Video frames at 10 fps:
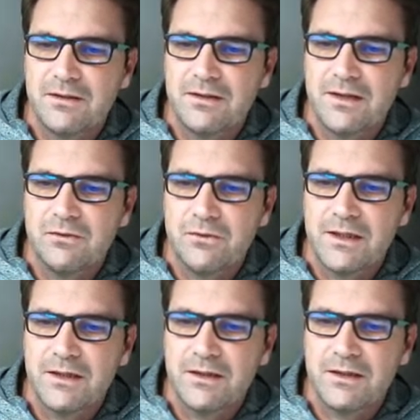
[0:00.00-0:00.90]
that's
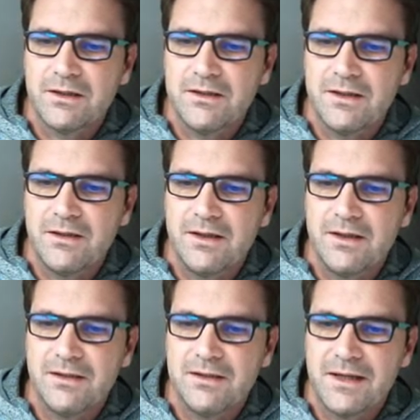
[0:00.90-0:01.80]
written, you can see that it
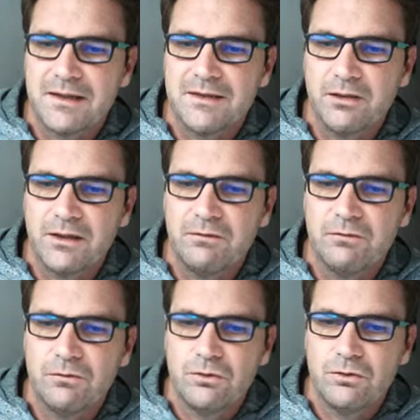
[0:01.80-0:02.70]
says thanks for looking
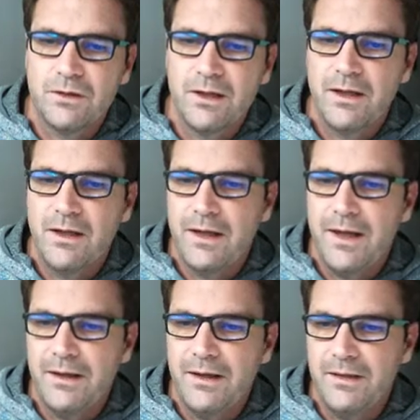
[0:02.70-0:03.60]
forward,
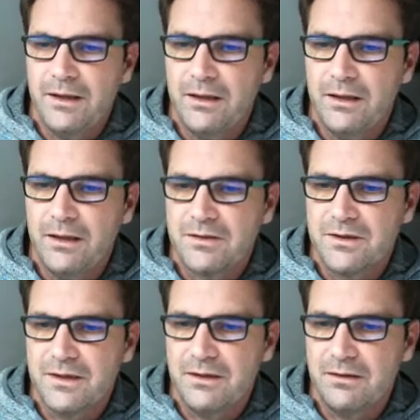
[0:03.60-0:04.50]
and then you'll see